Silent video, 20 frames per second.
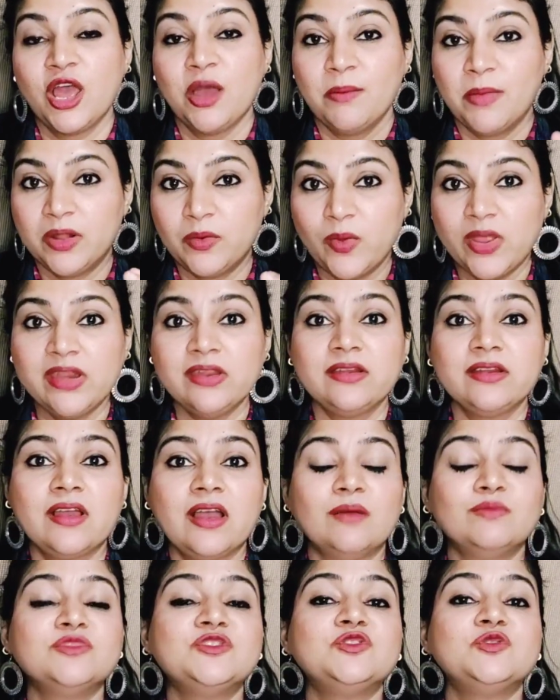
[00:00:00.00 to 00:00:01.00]
But when it
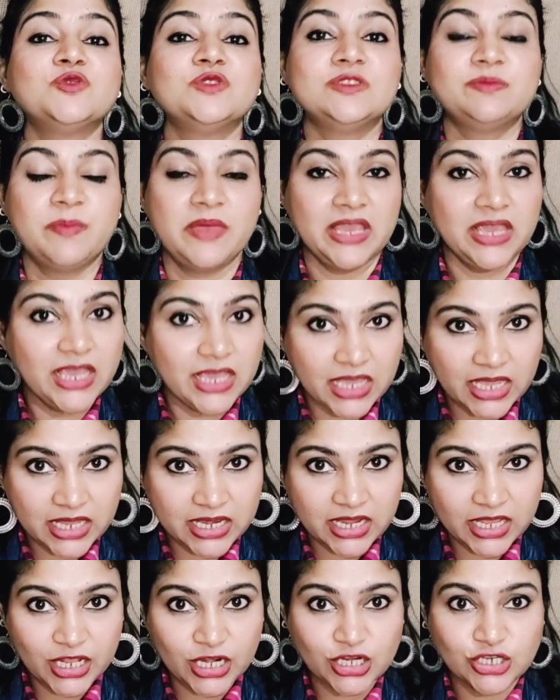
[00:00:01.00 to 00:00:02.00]
comes to speaking in
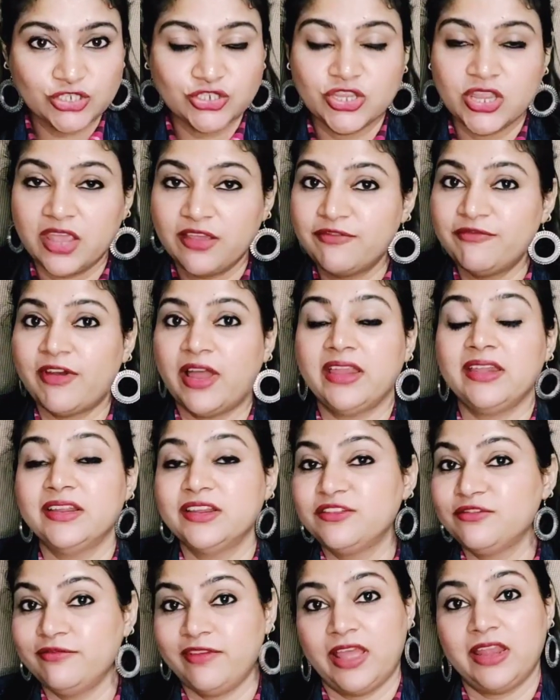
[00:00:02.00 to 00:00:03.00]
English, they find
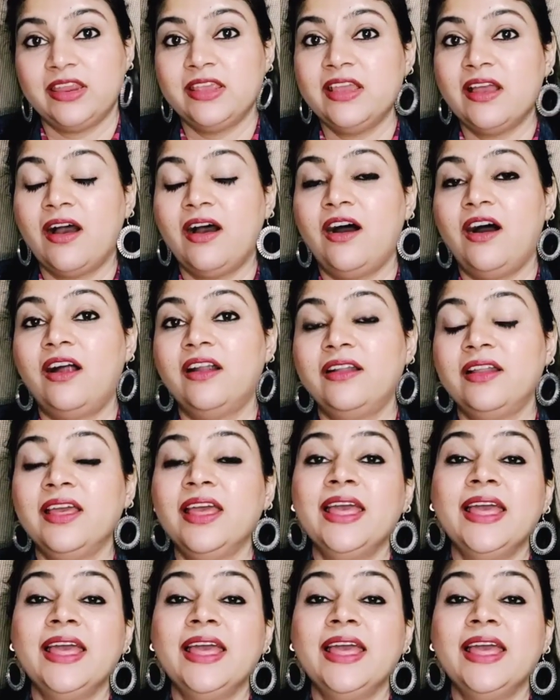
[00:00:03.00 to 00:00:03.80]
it very hard.